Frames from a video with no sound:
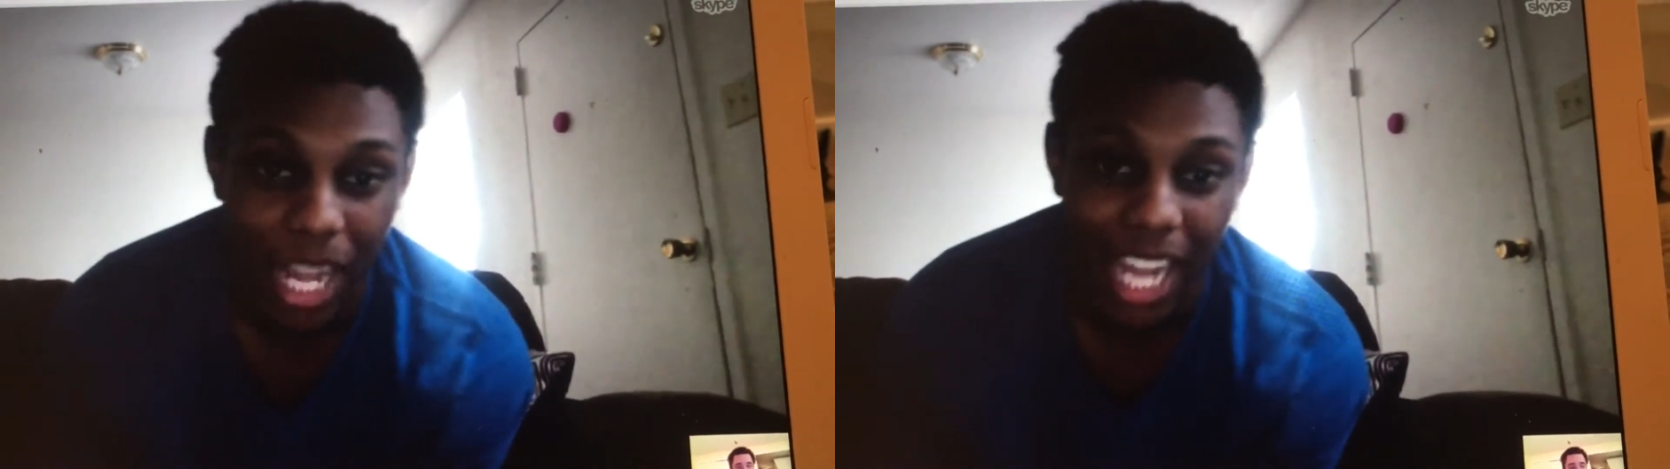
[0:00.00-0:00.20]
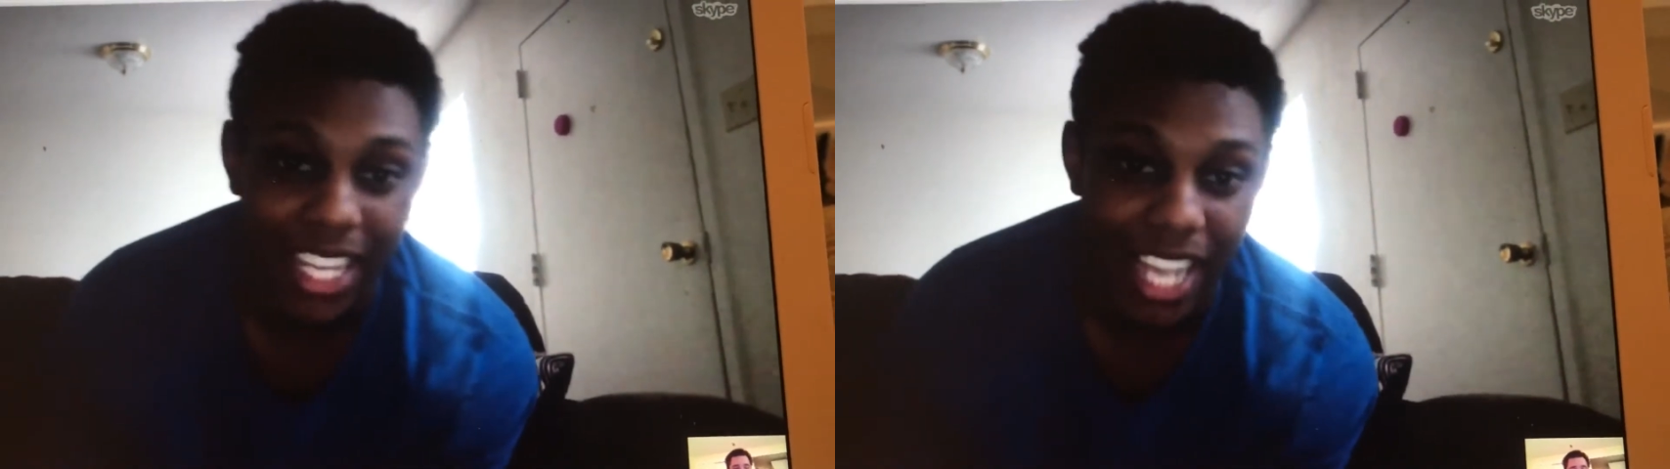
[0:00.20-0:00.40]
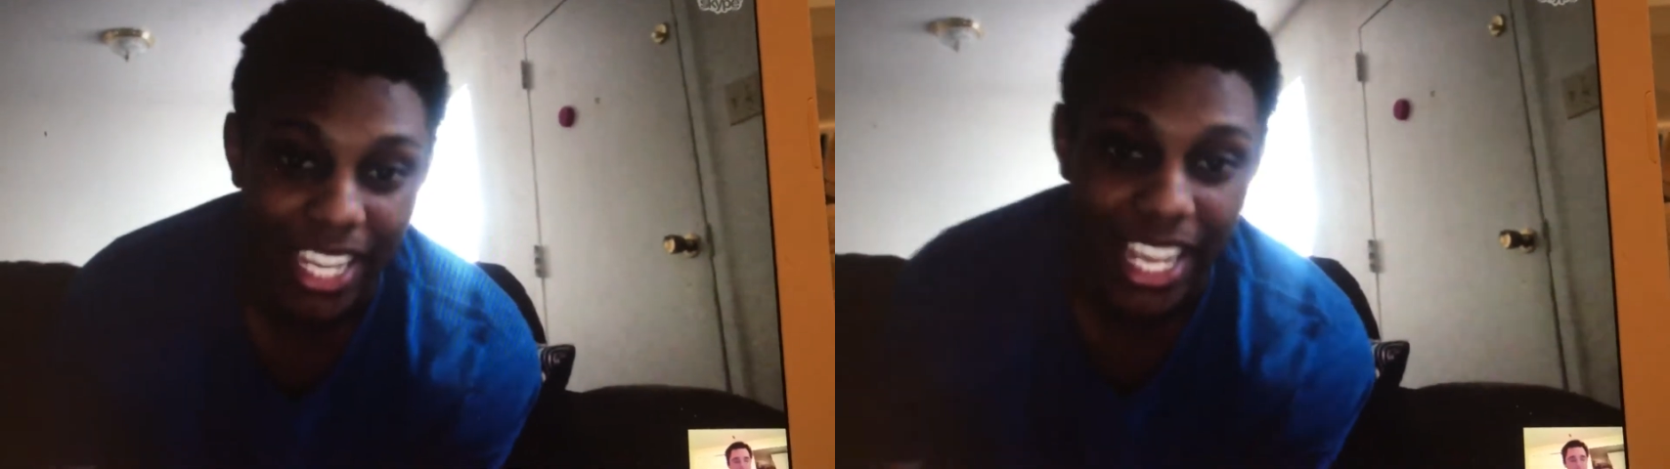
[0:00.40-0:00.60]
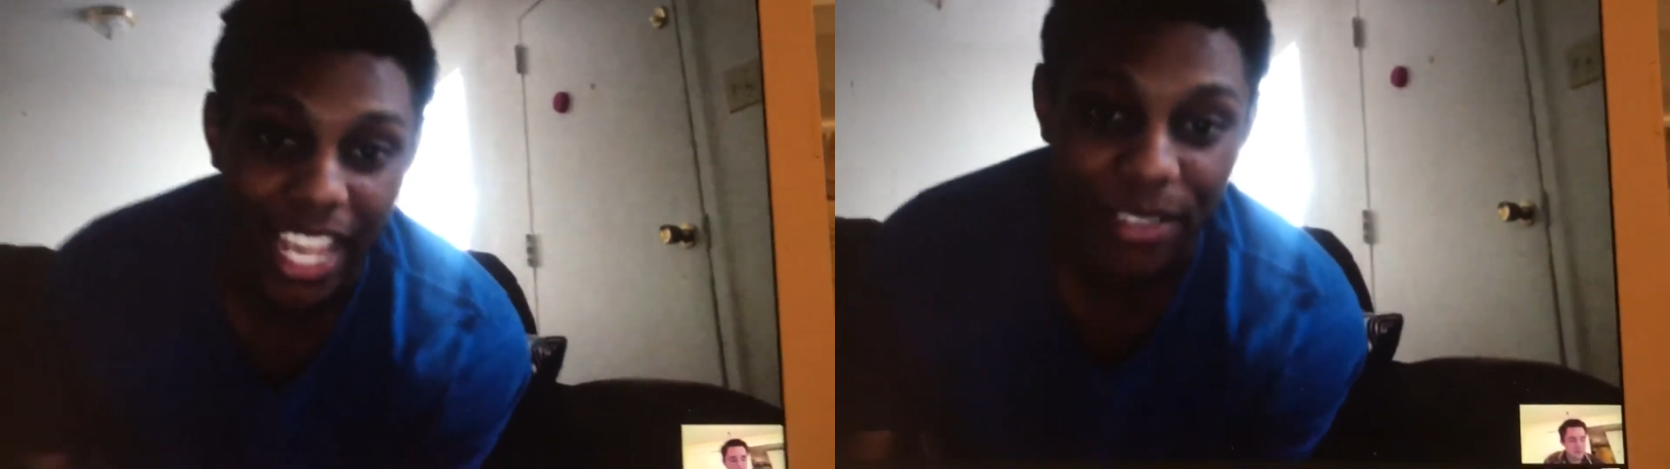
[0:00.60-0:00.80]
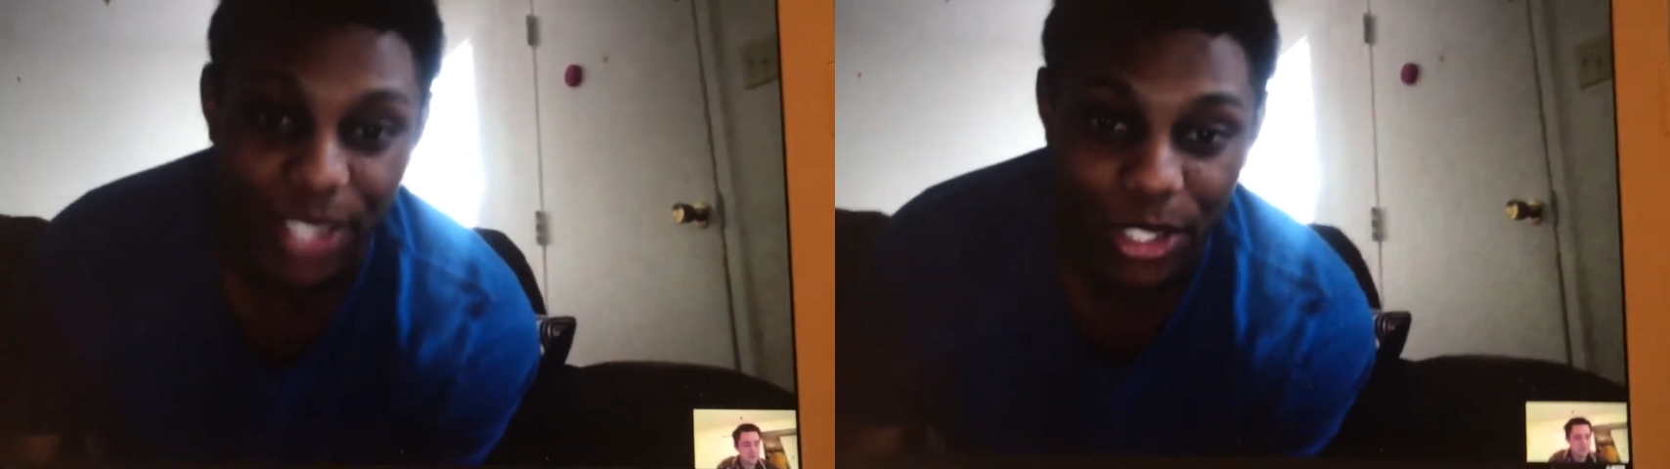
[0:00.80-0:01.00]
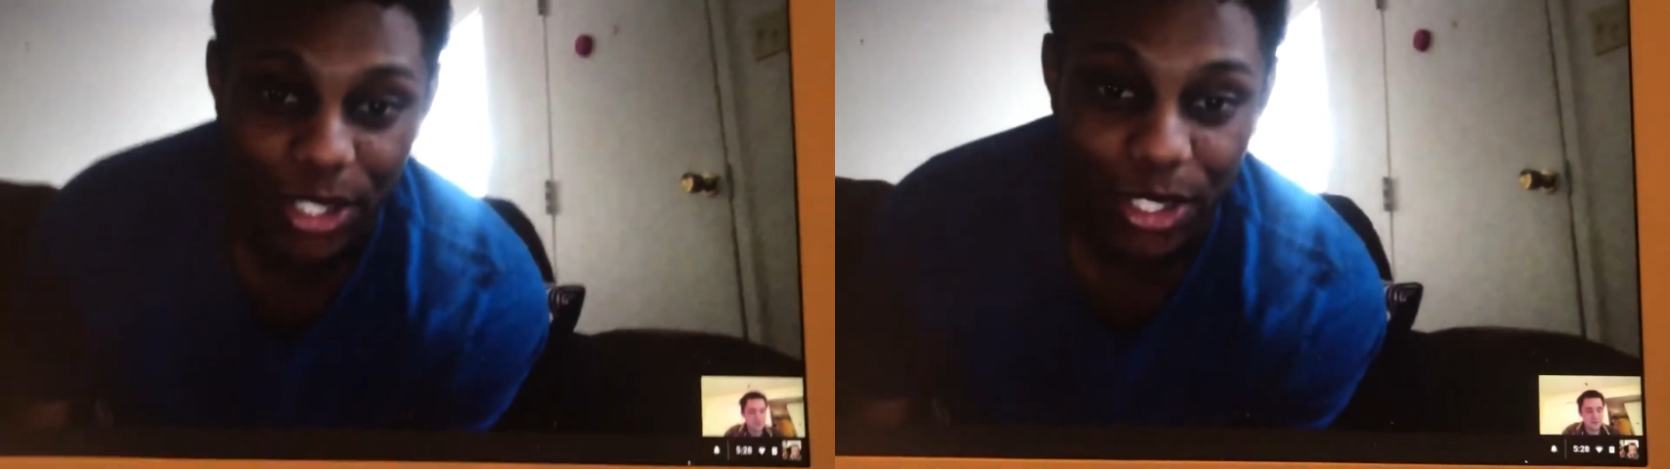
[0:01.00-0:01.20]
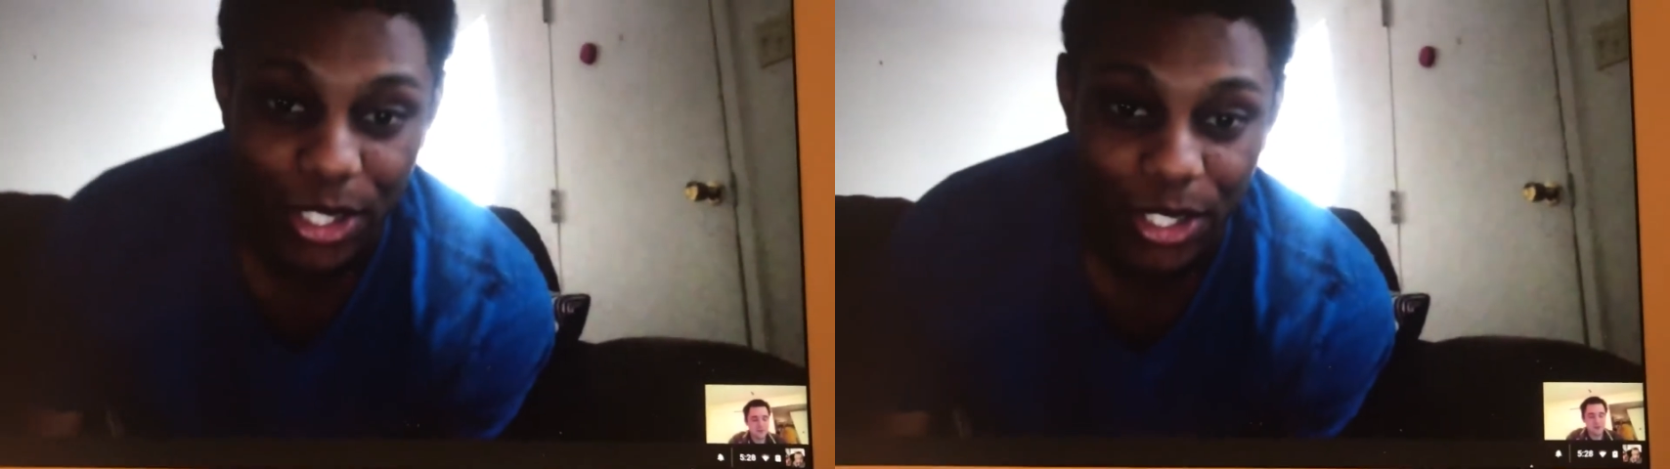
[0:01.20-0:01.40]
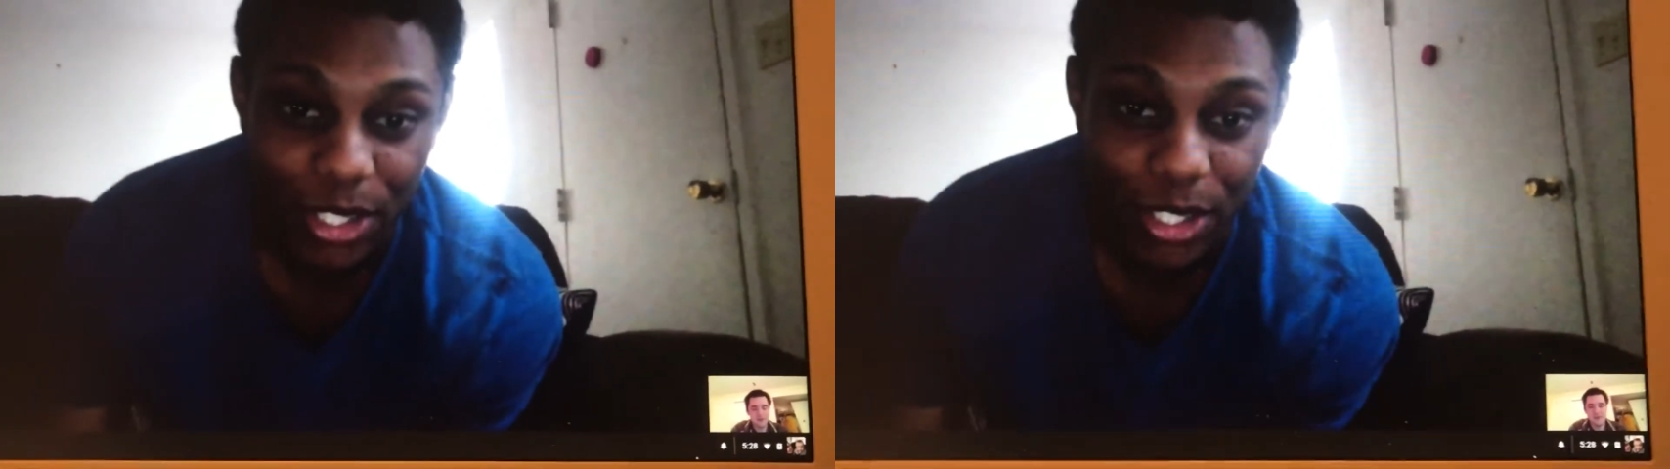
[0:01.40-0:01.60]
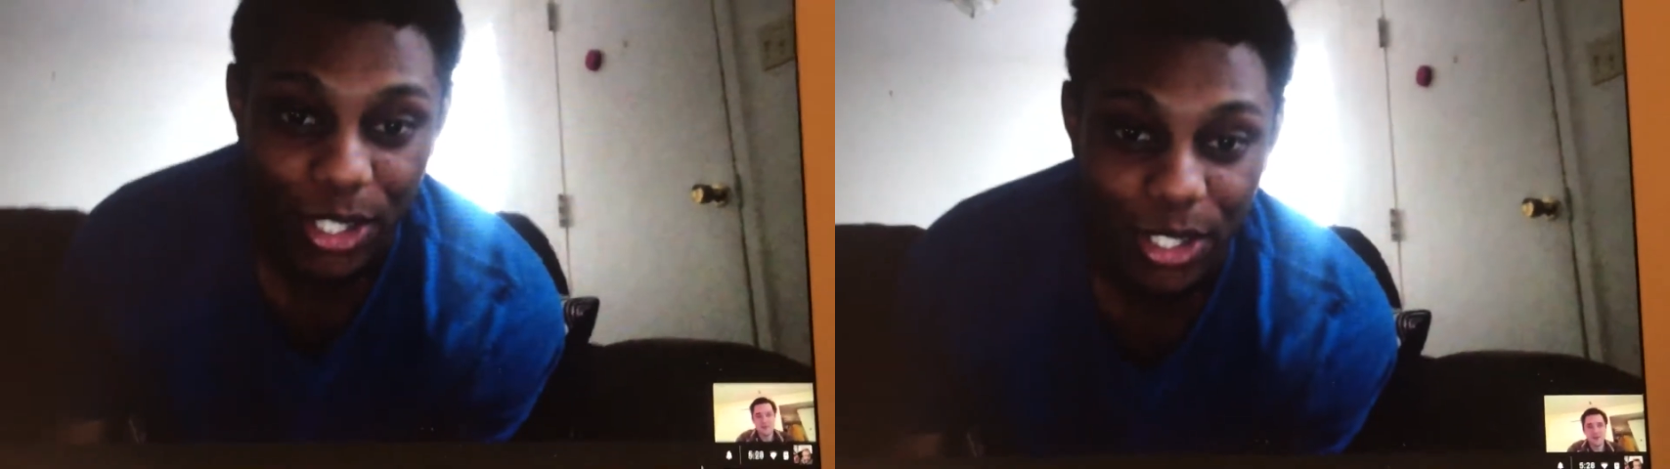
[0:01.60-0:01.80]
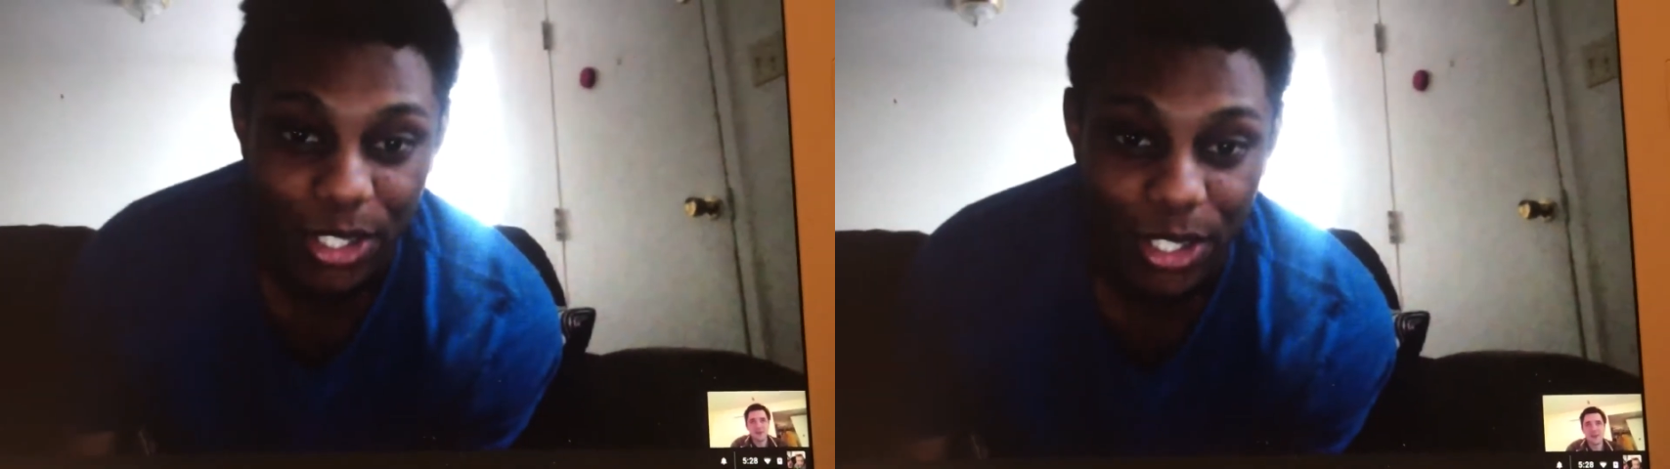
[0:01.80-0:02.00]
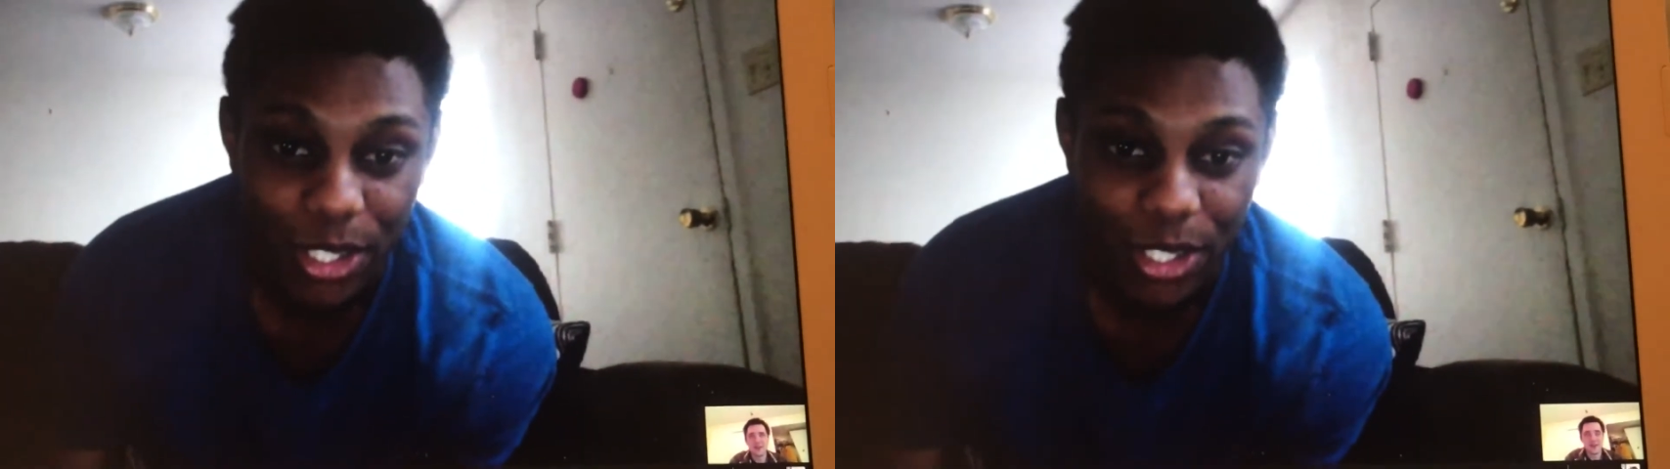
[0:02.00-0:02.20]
I gave it to you. I can tear you down.